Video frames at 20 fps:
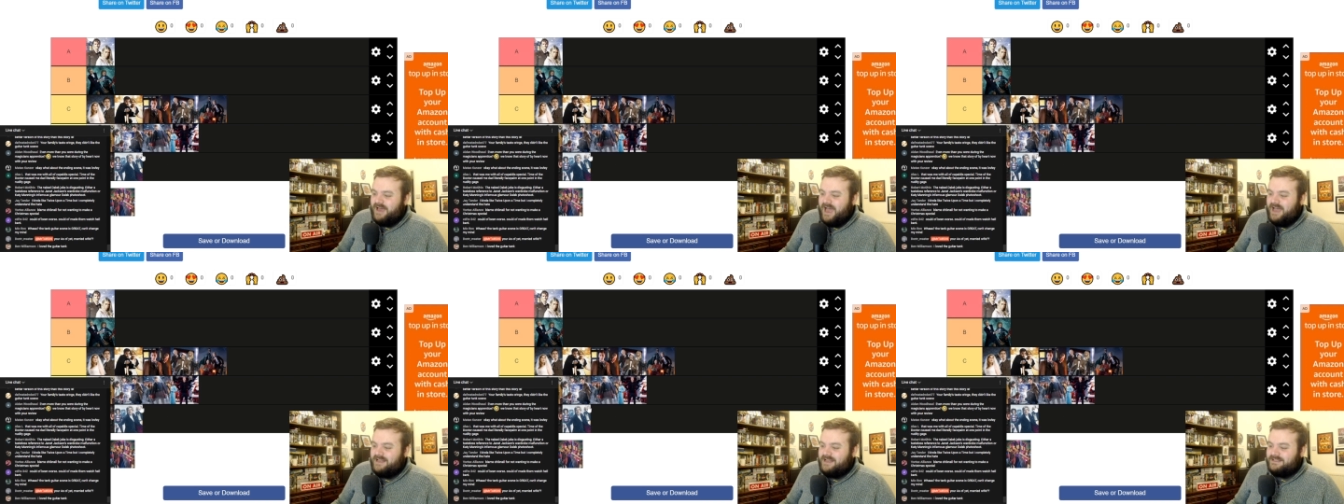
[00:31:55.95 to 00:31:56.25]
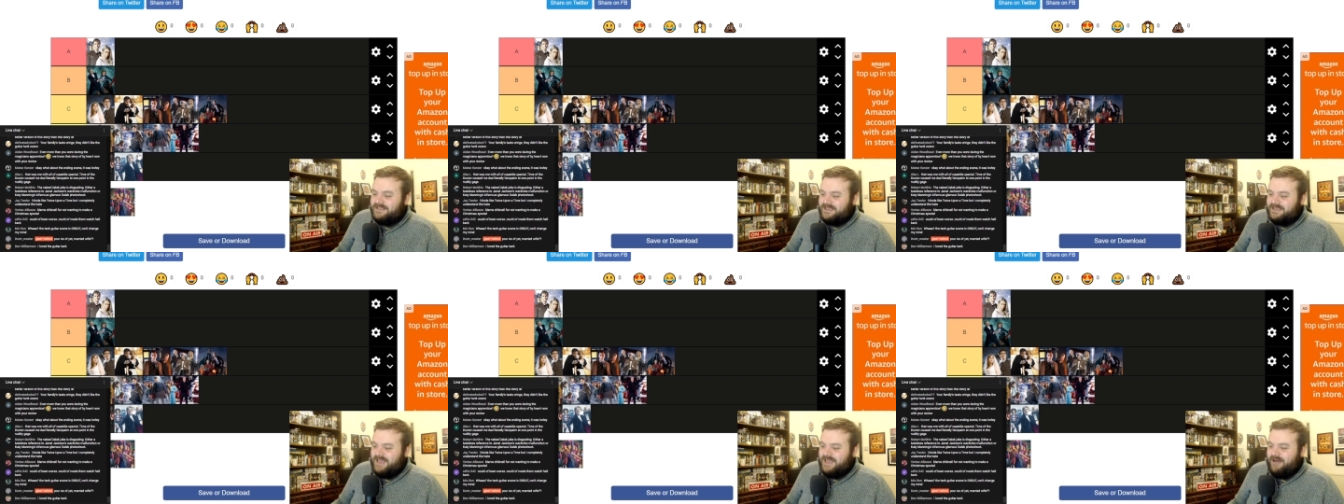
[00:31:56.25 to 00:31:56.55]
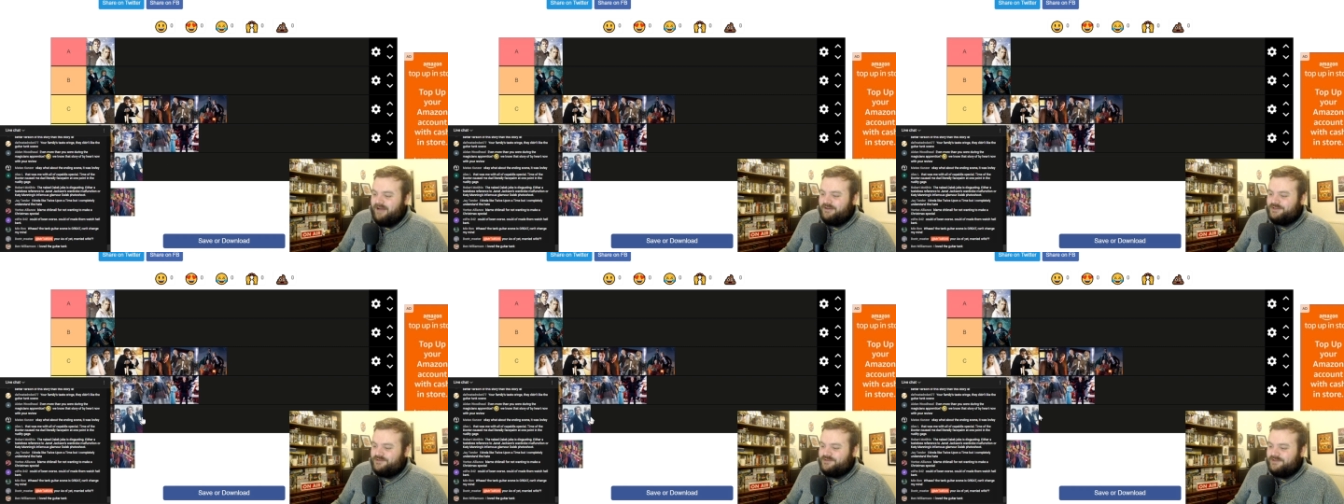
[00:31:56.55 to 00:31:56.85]
as a
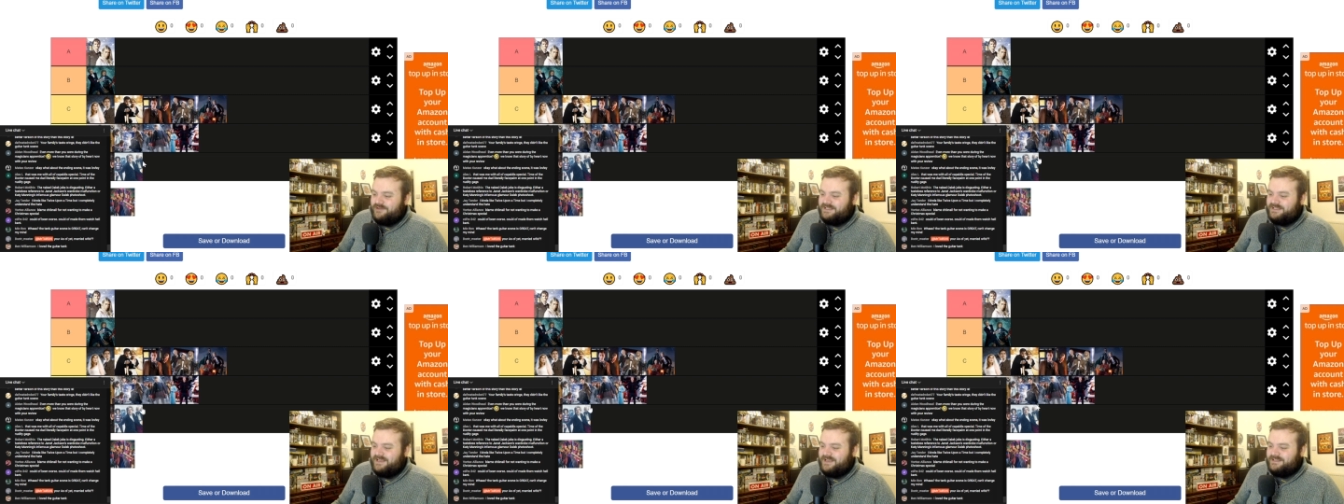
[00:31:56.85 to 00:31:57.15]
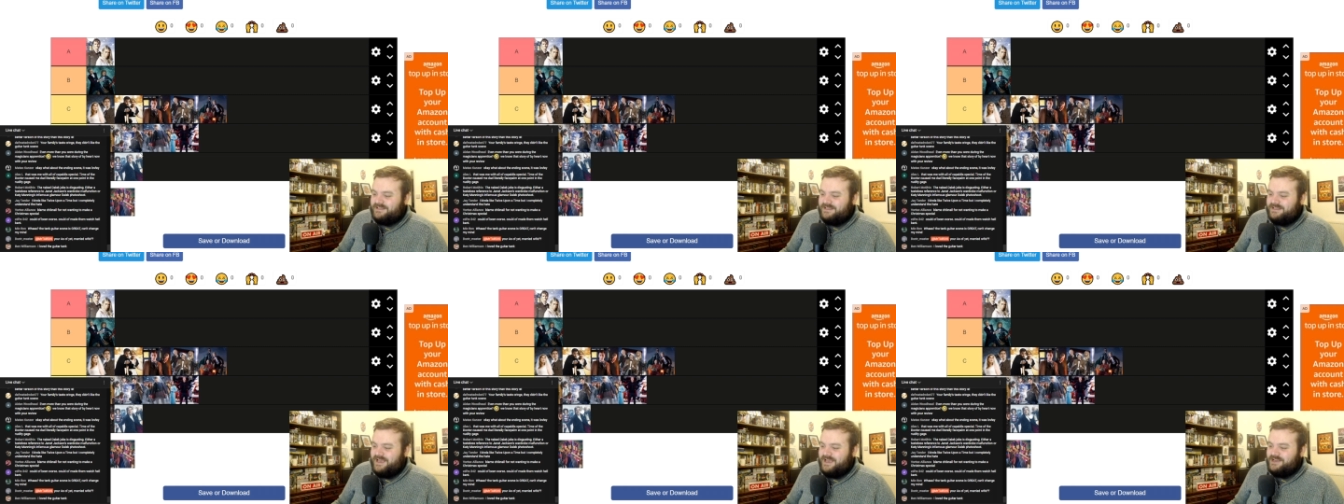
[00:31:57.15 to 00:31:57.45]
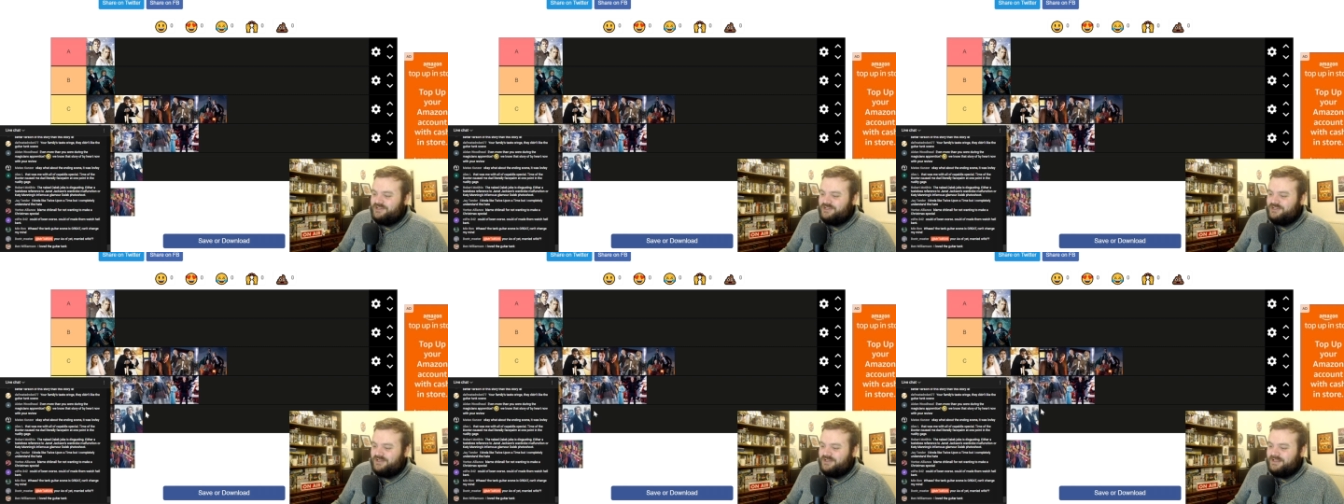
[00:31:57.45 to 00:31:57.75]
character
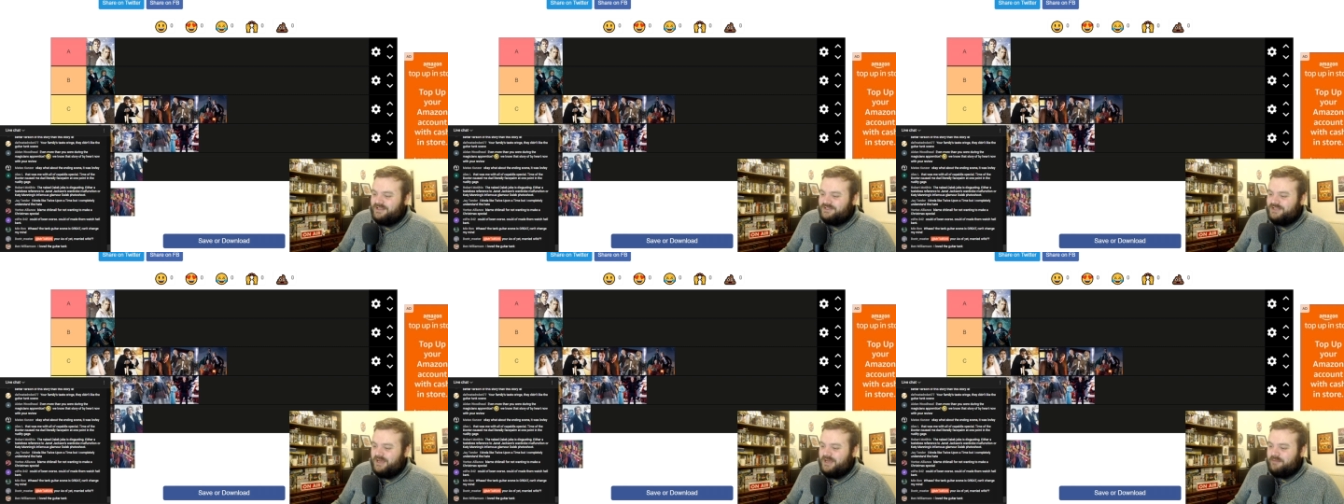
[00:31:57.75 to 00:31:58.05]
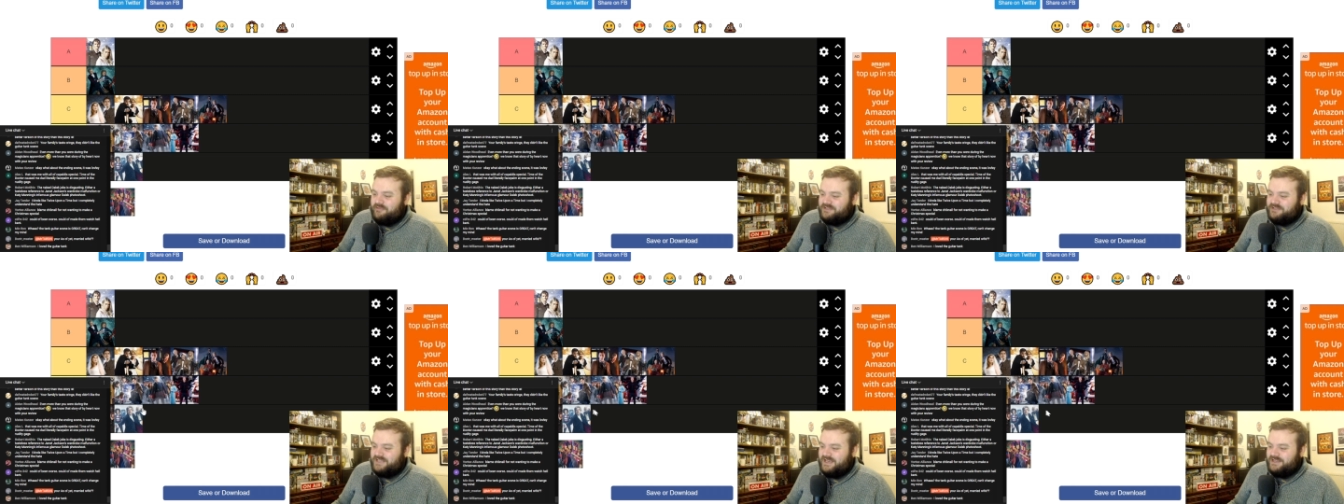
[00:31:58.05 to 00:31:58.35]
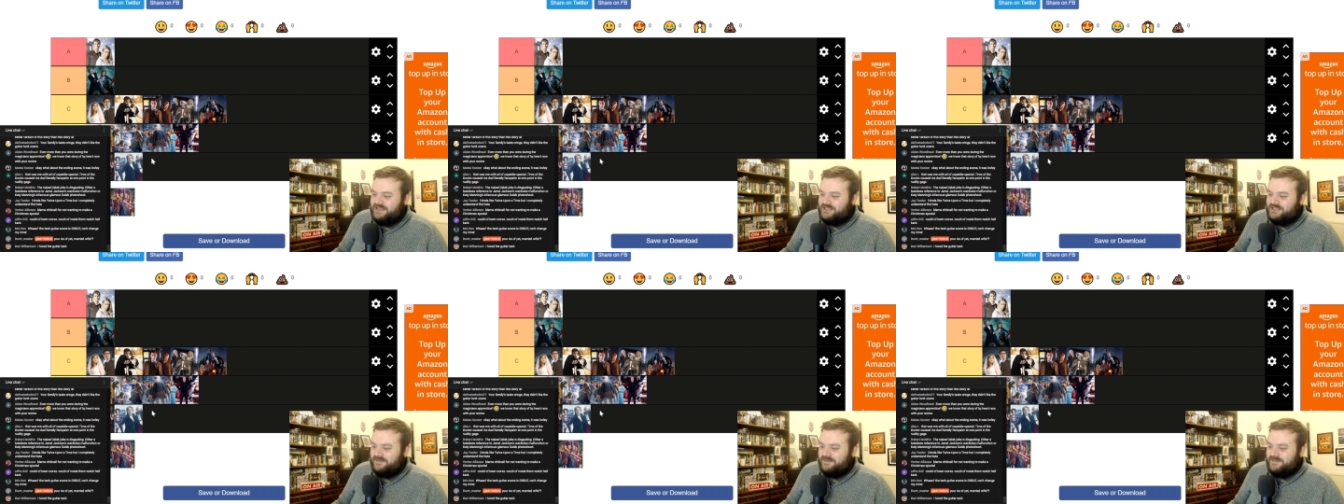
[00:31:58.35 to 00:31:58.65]
assassination
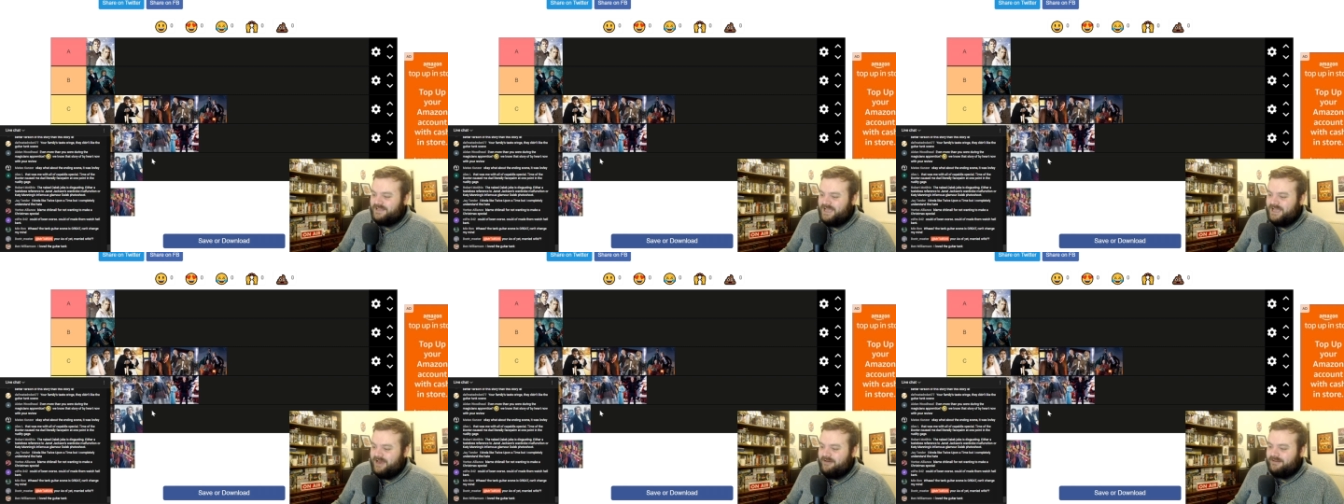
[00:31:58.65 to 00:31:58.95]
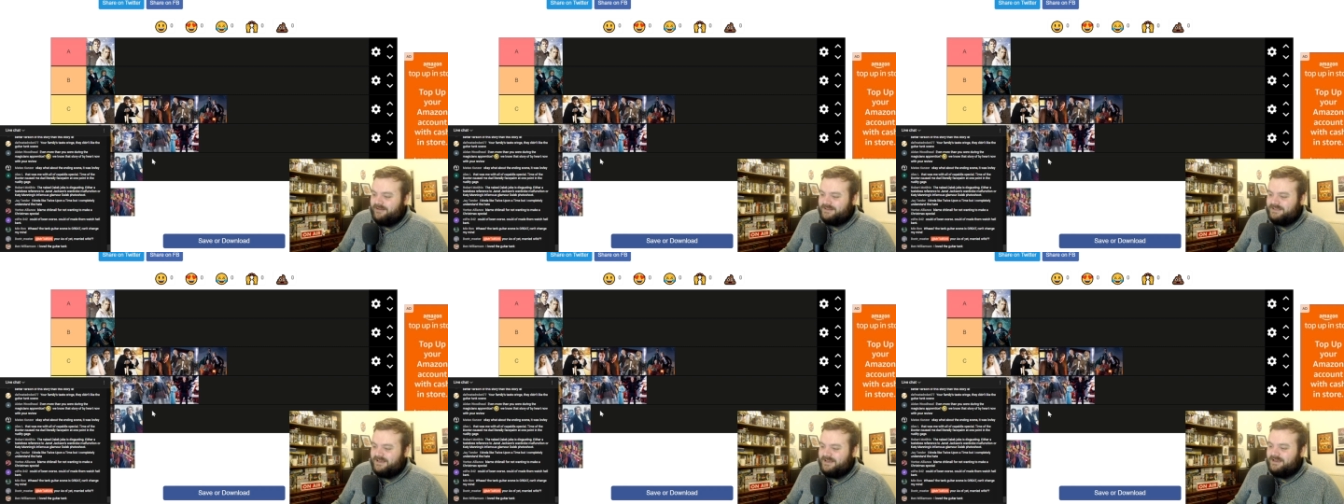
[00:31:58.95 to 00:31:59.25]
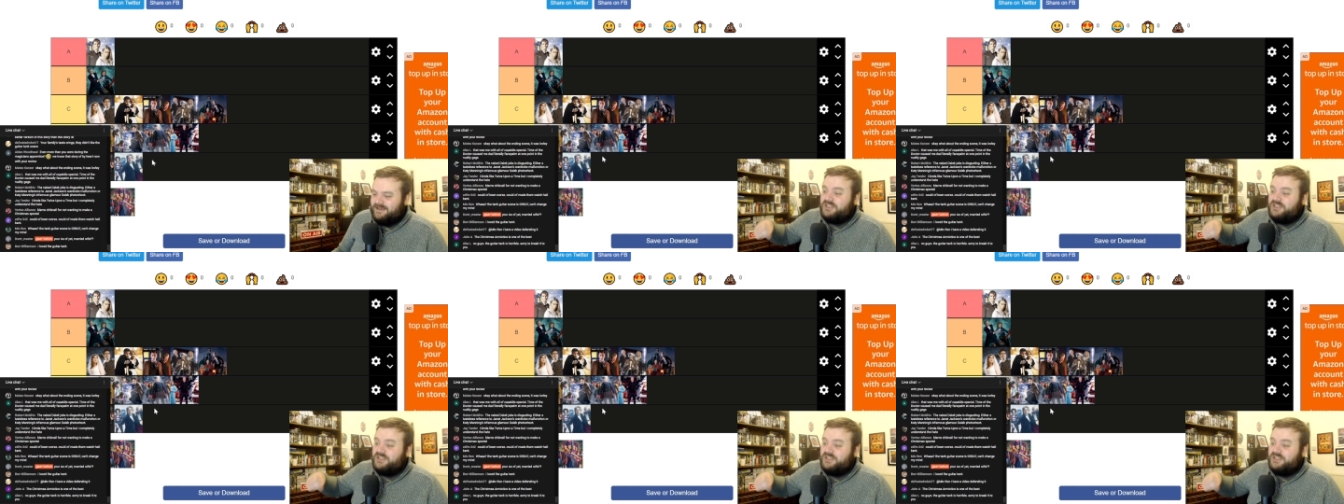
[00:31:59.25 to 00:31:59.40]
interpretation of the character.